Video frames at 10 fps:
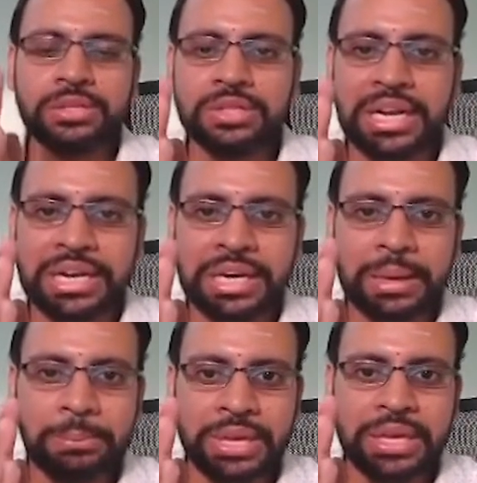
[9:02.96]

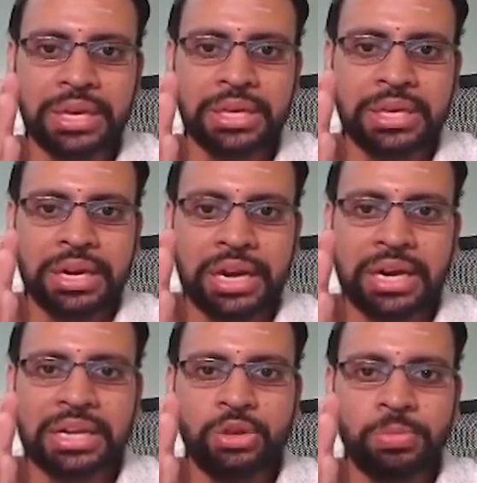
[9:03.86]
delta b,
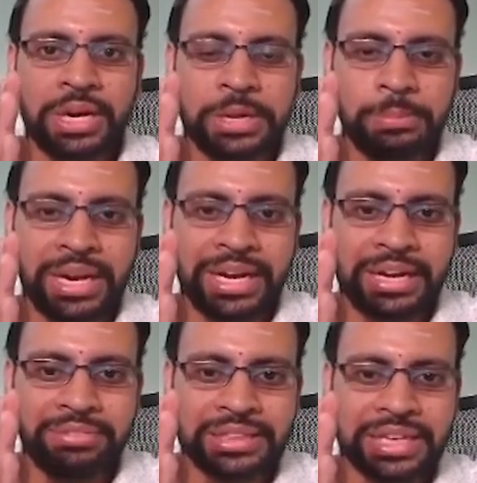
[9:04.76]
and you multiply
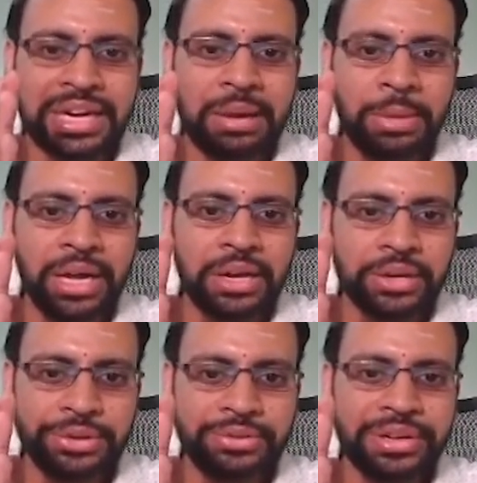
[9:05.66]
it with gamma,
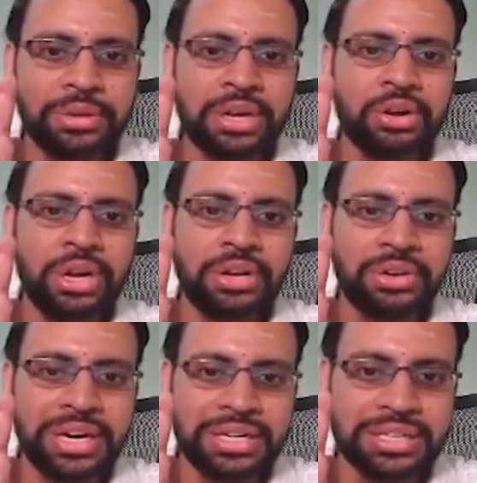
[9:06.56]
you are going to
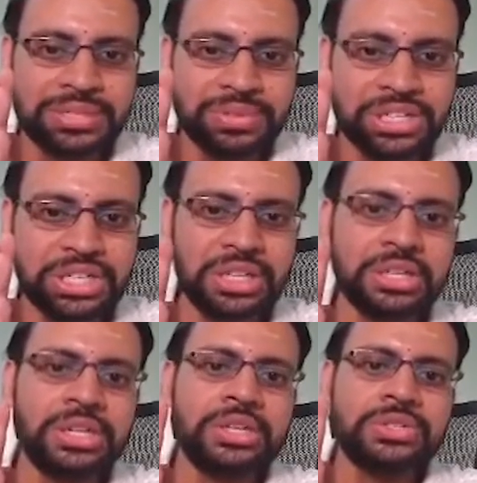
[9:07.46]
get this
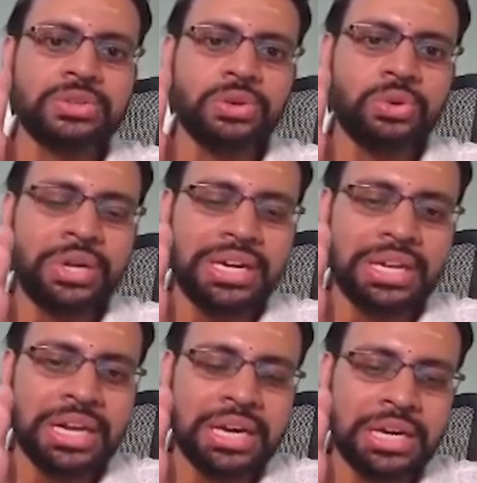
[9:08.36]
function. So you
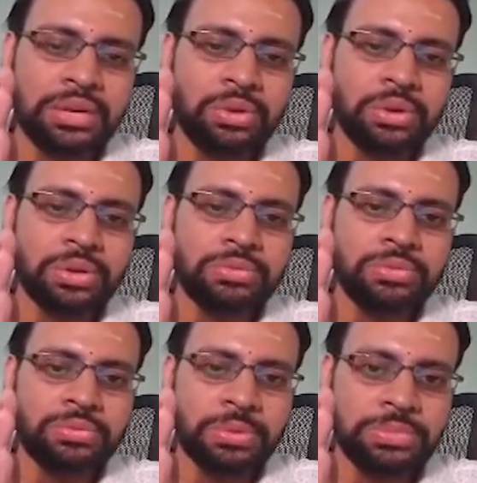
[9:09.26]
integrate it over
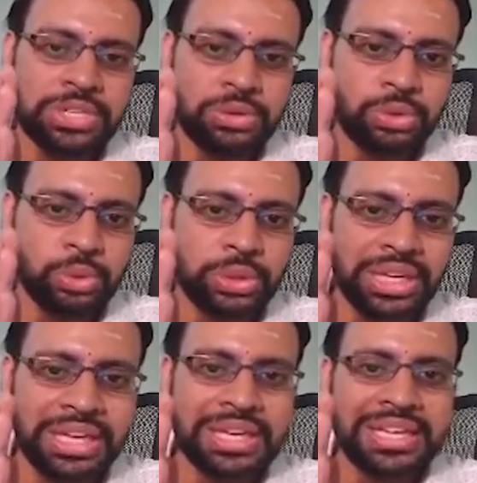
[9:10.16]
from 0 to
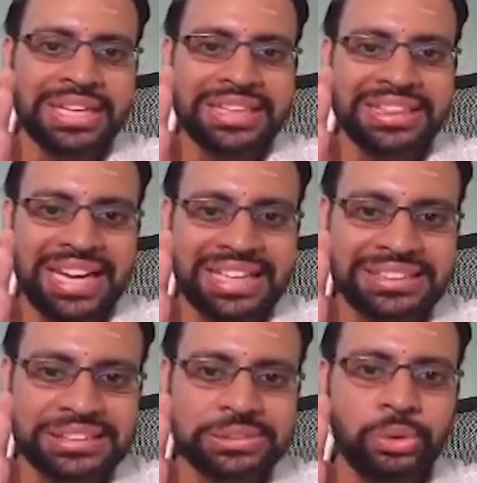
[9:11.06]
t.
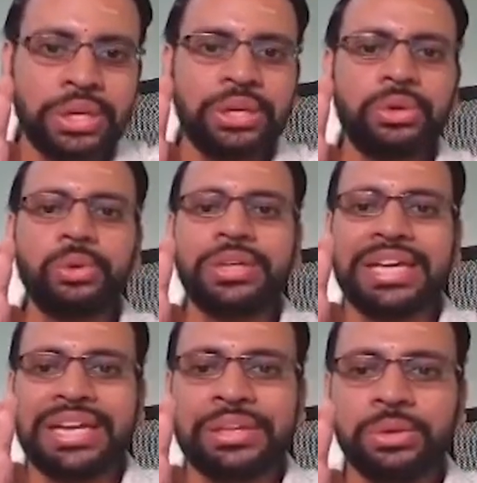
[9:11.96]
That's going to
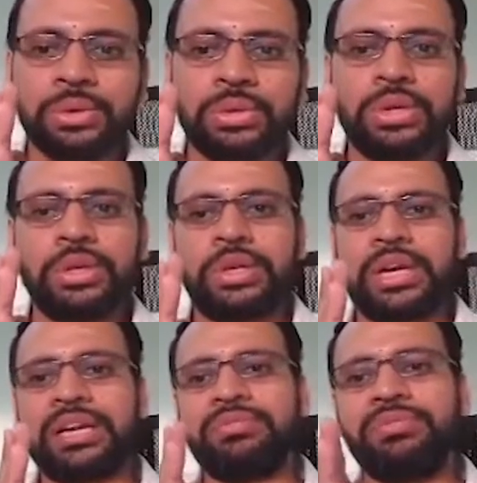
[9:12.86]
tell you
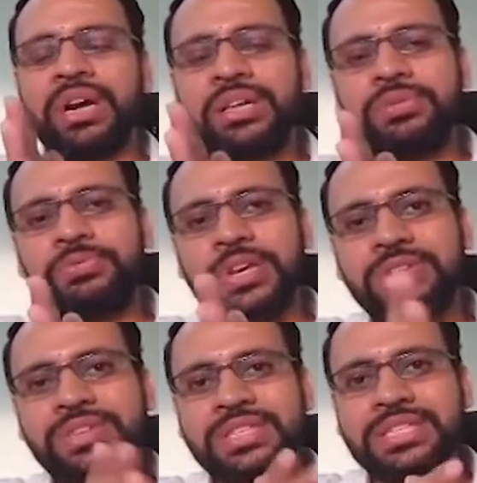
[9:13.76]
at what
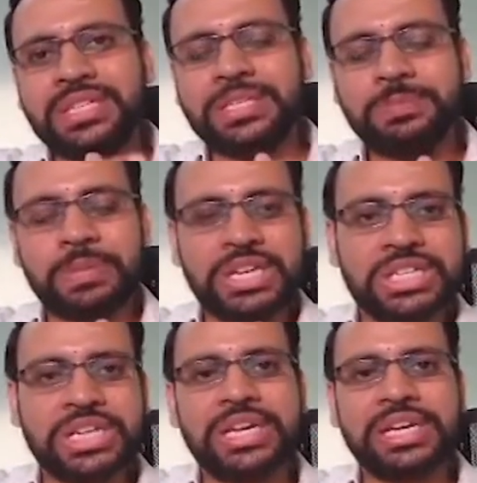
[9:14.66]
frequency
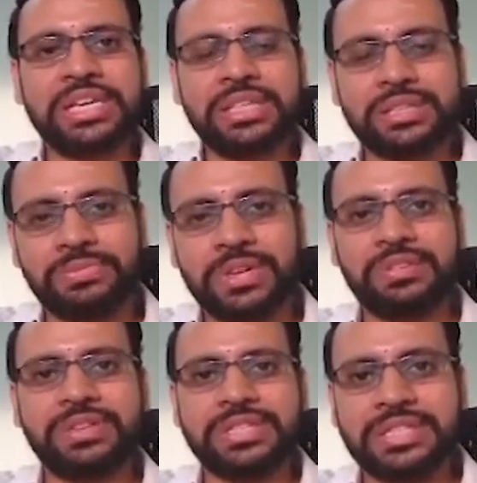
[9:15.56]
spatially the
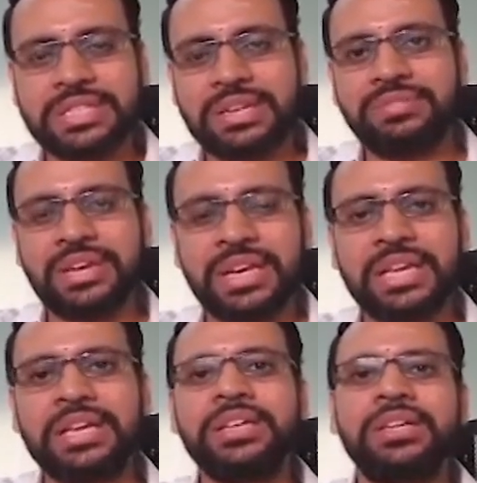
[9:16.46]
frequencies are
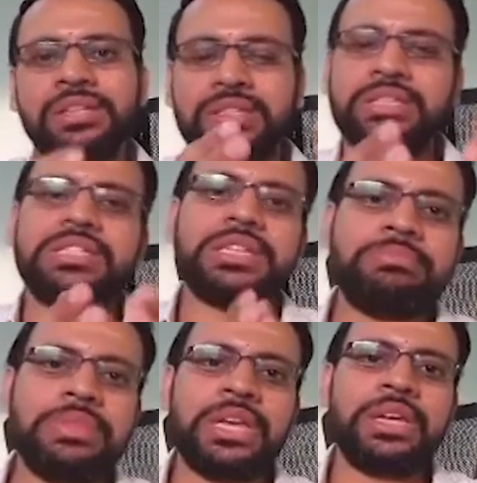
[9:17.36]
varying. This is
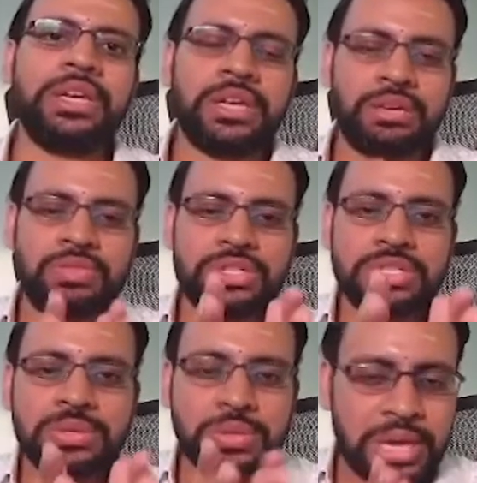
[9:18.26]
something which
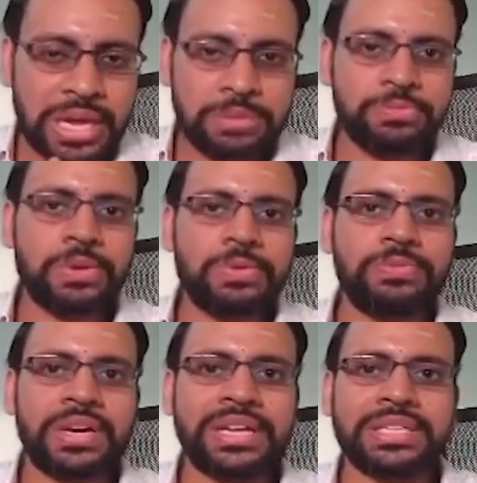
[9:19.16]
is helpful
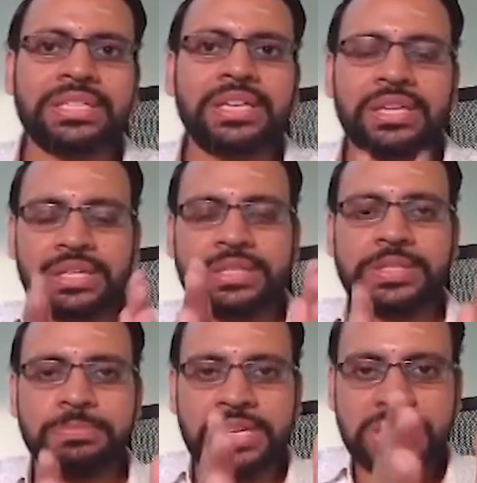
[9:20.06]
for us in
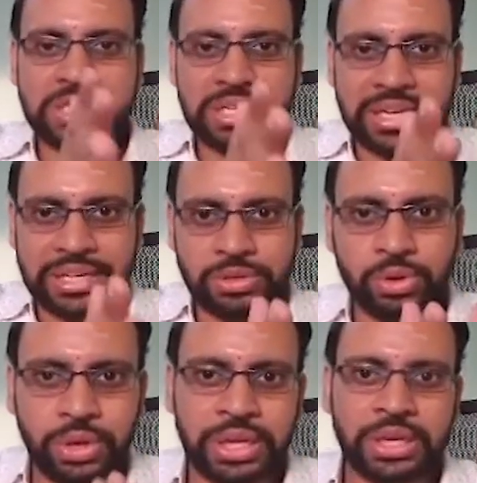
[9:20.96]
spatial
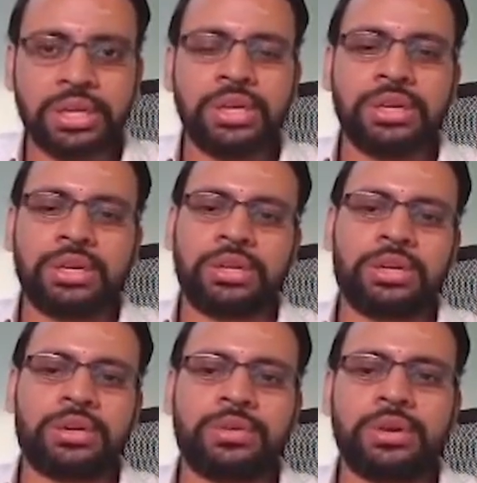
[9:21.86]
encoding
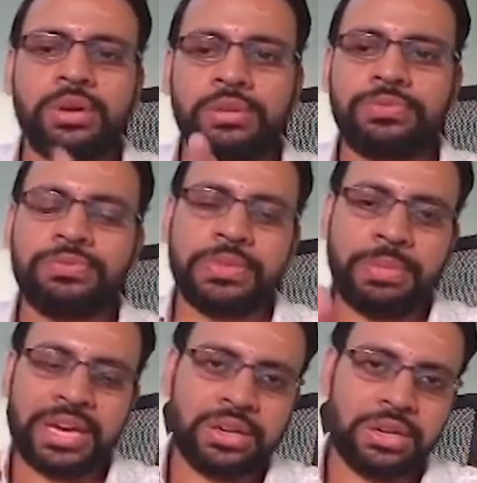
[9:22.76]
of the
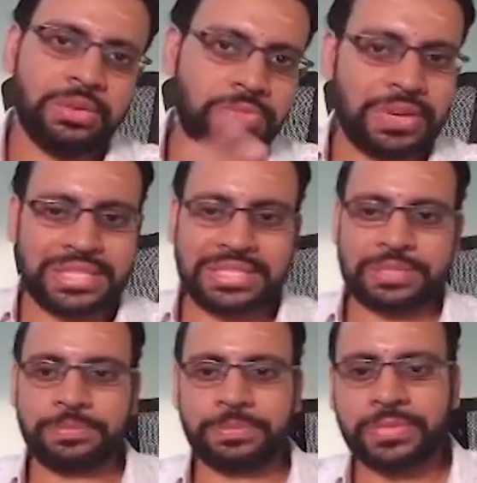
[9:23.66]
magnetic
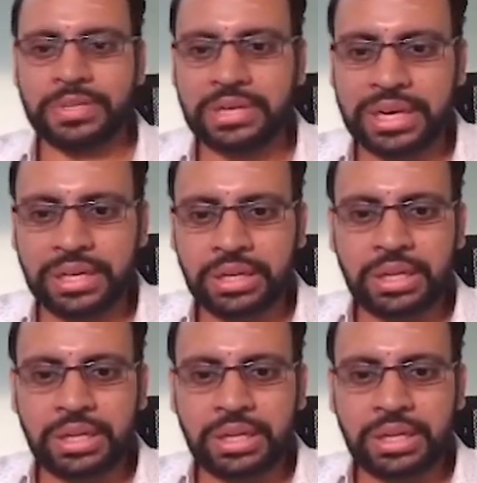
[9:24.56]
fields, right?